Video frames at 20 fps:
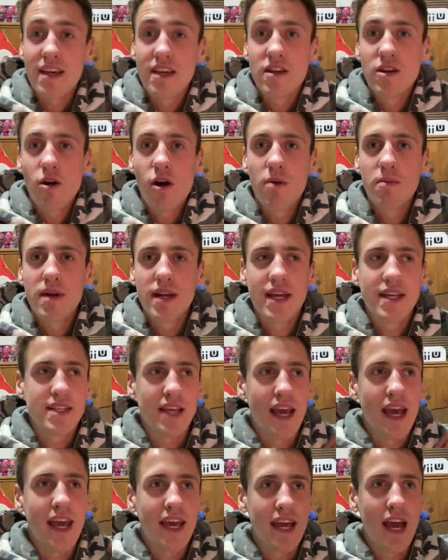You know, I'm going to get to
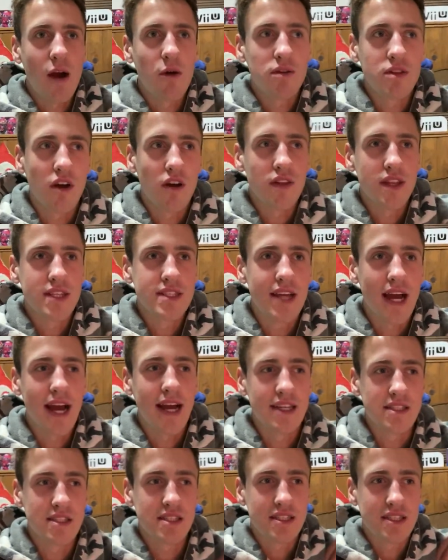hang out with all these
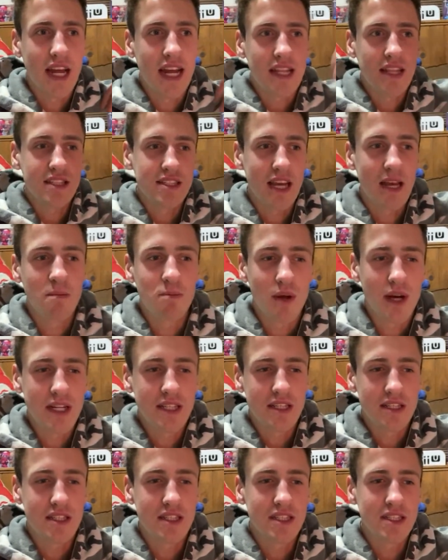guys, stay in the same place
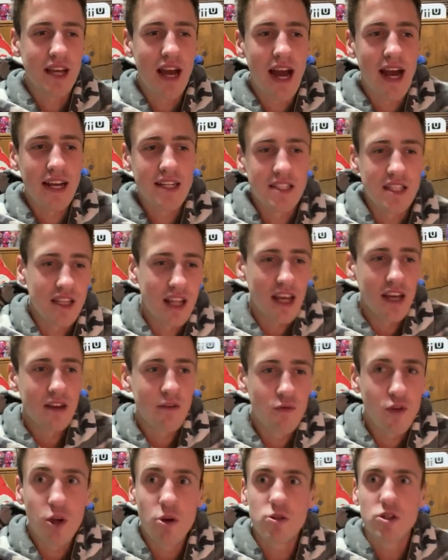as these guys and like
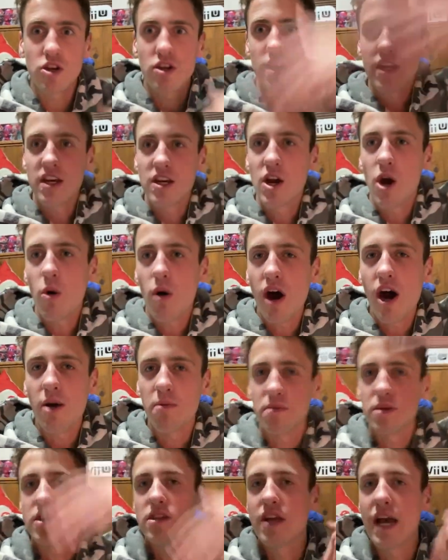views are going to go up."
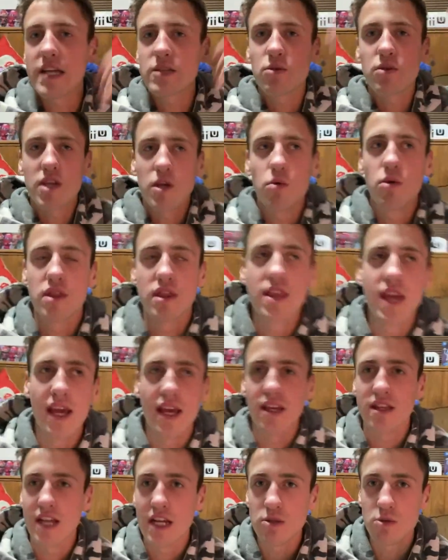That's what you would
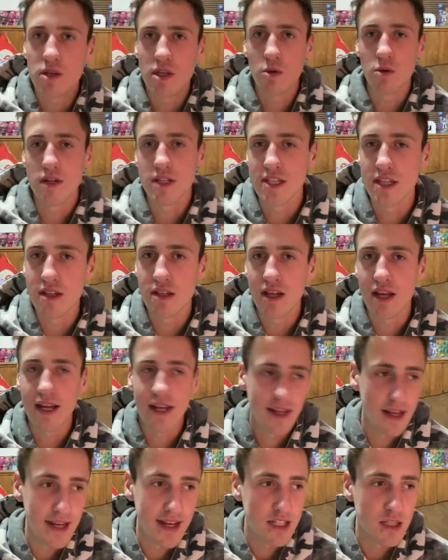think. That's what you would
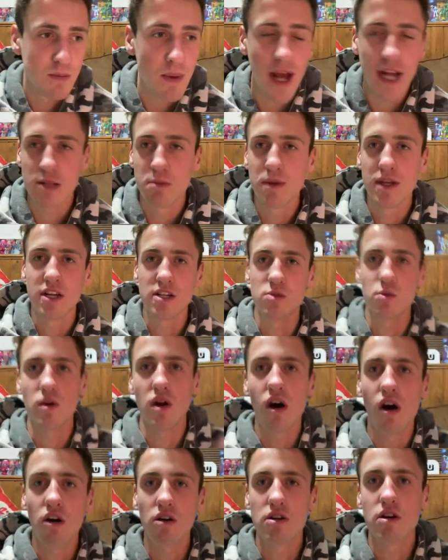expect because we're
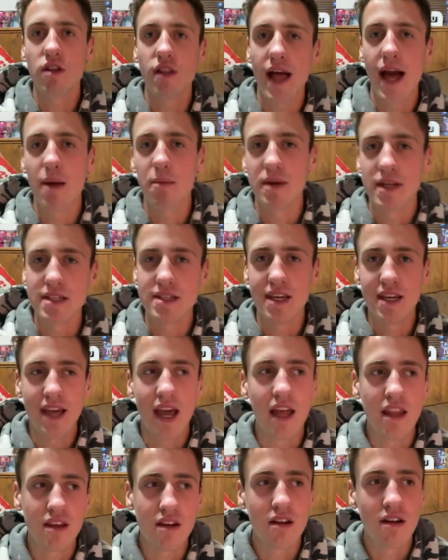all collabing
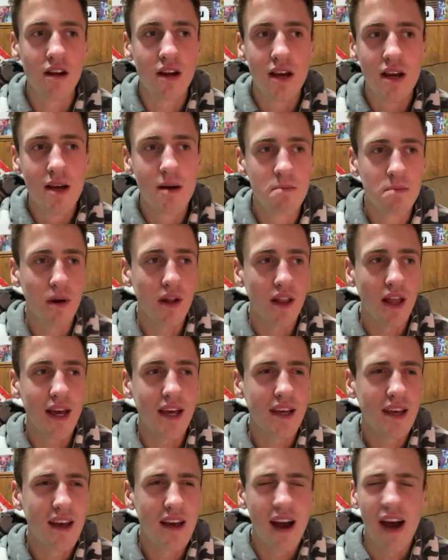together. But
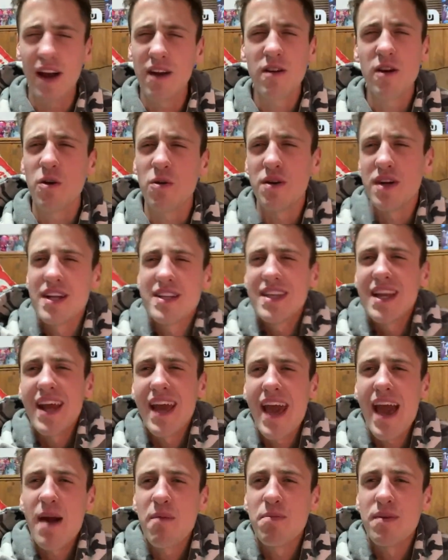like, I don't know, it didn't
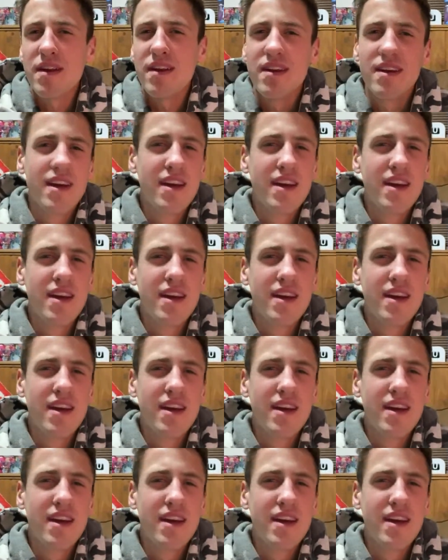happen.